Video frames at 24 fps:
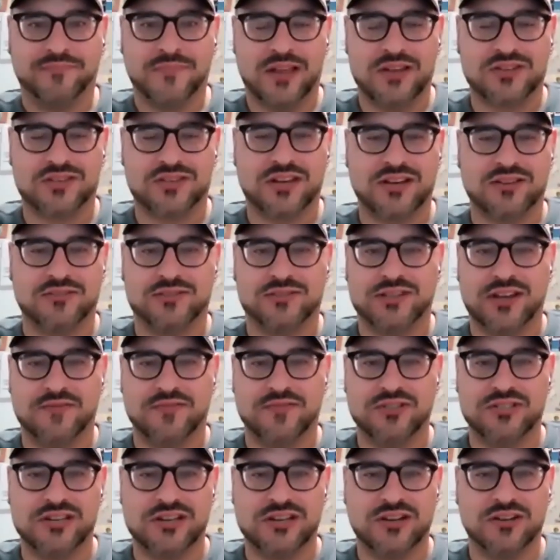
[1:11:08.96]
That's like
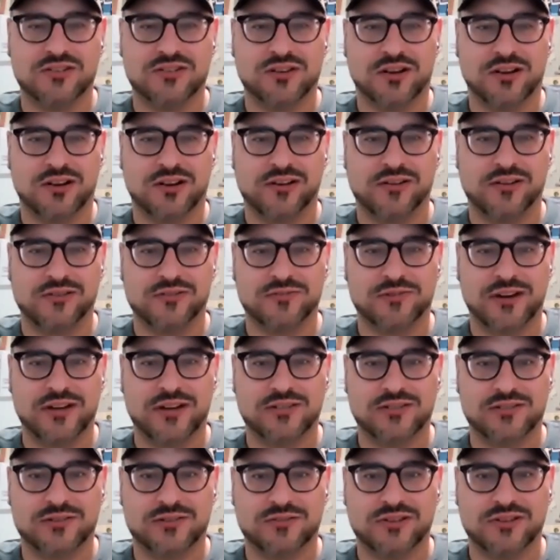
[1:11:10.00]
17 in dog years,
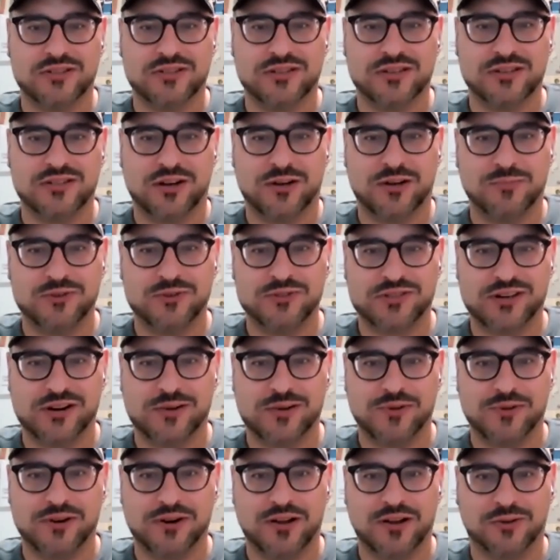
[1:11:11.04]
right? So he's almost
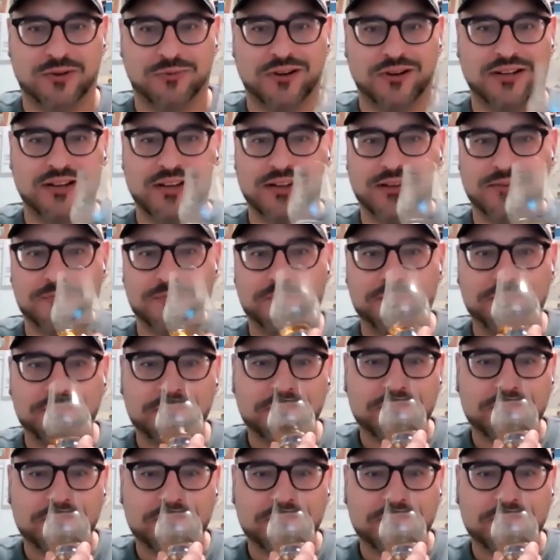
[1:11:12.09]
there, but not quite yet.